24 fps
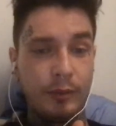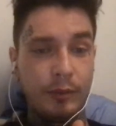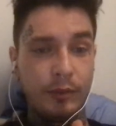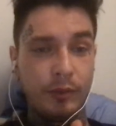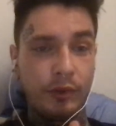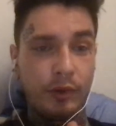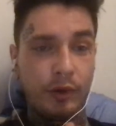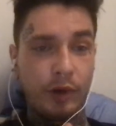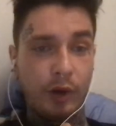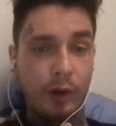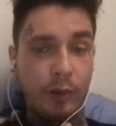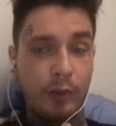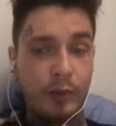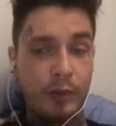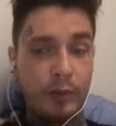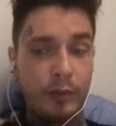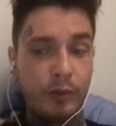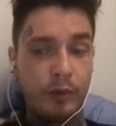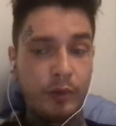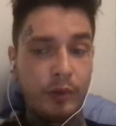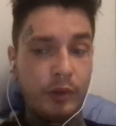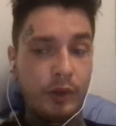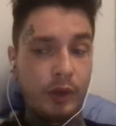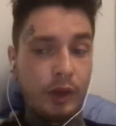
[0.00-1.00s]
there are
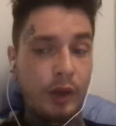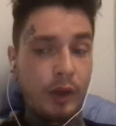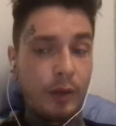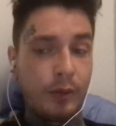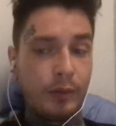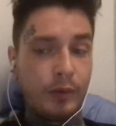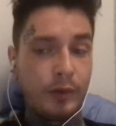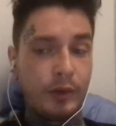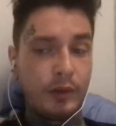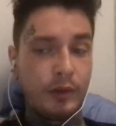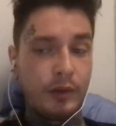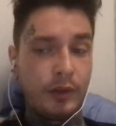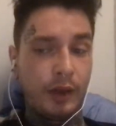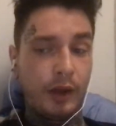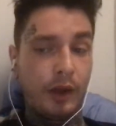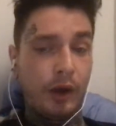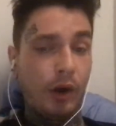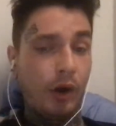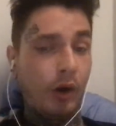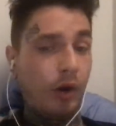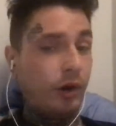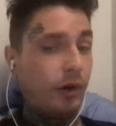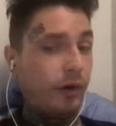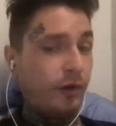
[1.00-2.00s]
people in the company that
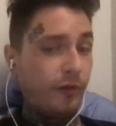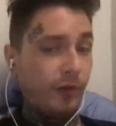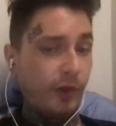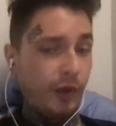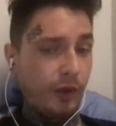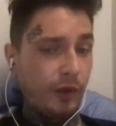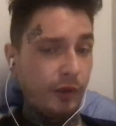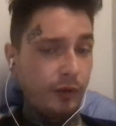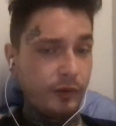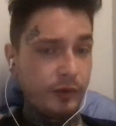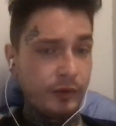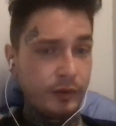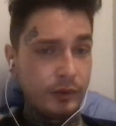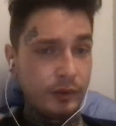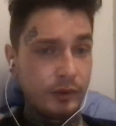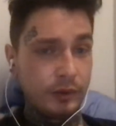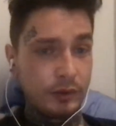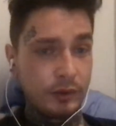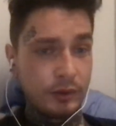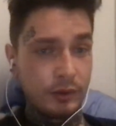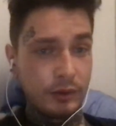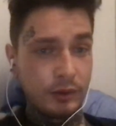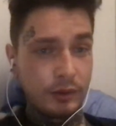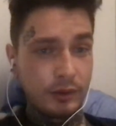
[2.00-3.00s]
aren't involved,
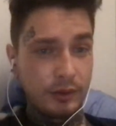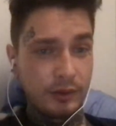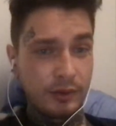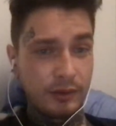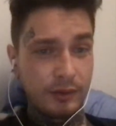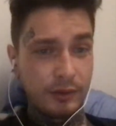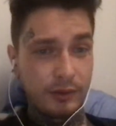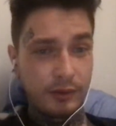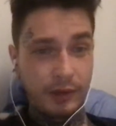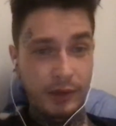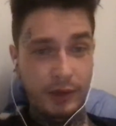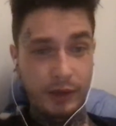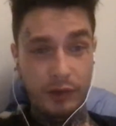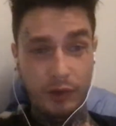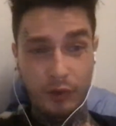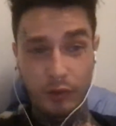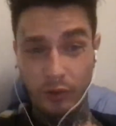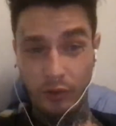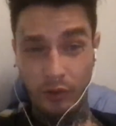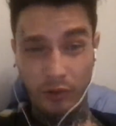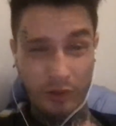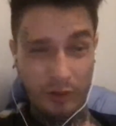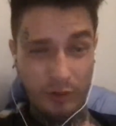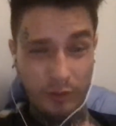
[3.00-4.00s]
that don't
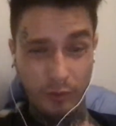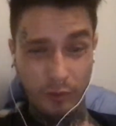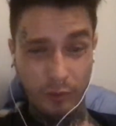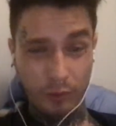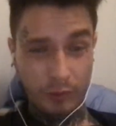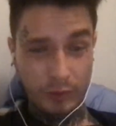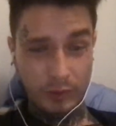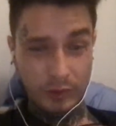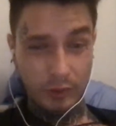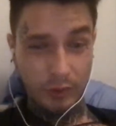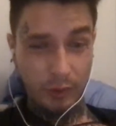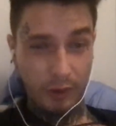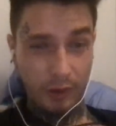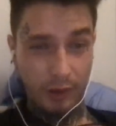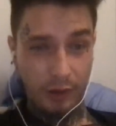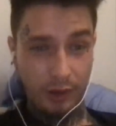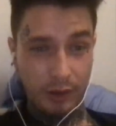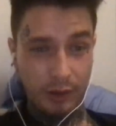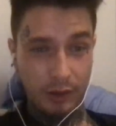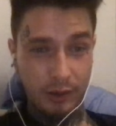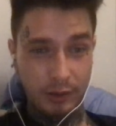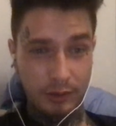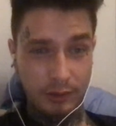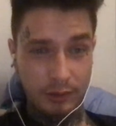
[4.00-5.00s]
agree with what's going
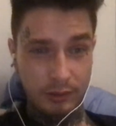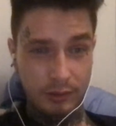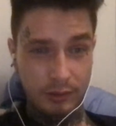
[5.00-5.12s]
on,